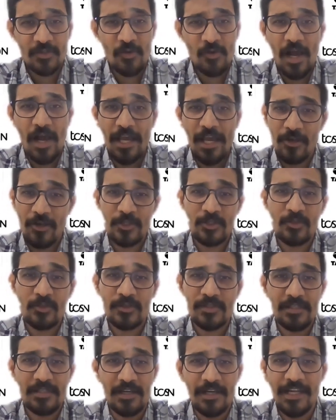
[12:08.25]
So I
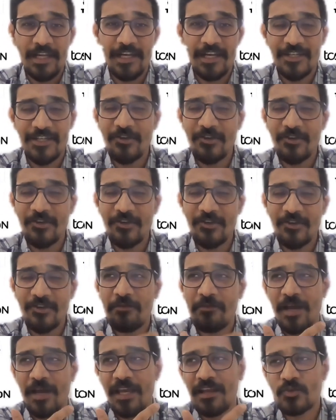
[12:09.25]
also studied
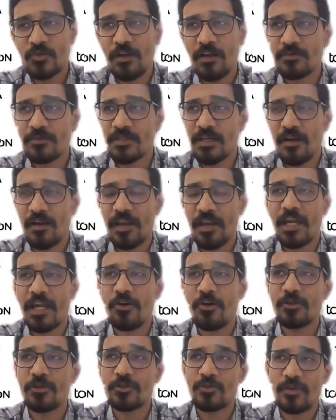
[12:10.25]
during my class 12
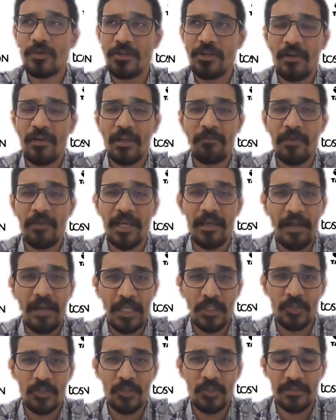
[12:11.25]
journey and also during
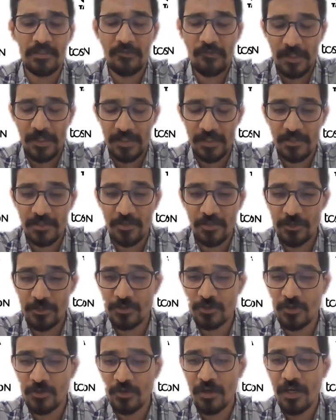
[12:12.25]
my graduation phases
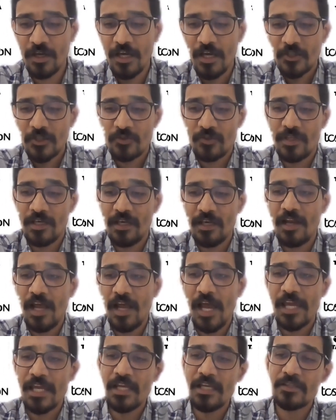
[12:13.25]
also. So
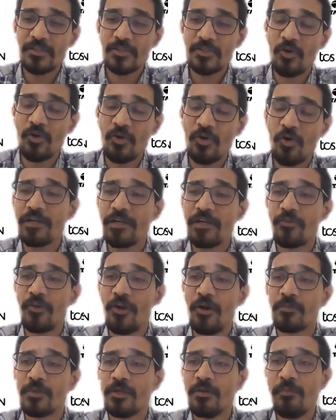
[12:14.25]
there I saw it
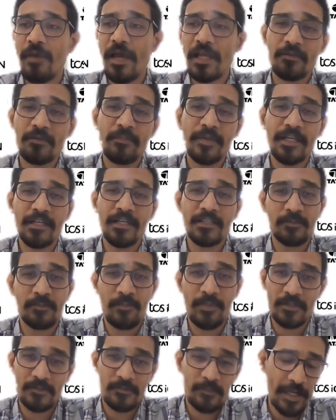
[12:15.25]
from the
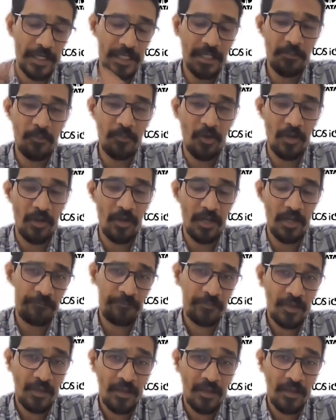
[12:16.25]
mathematics perspective only.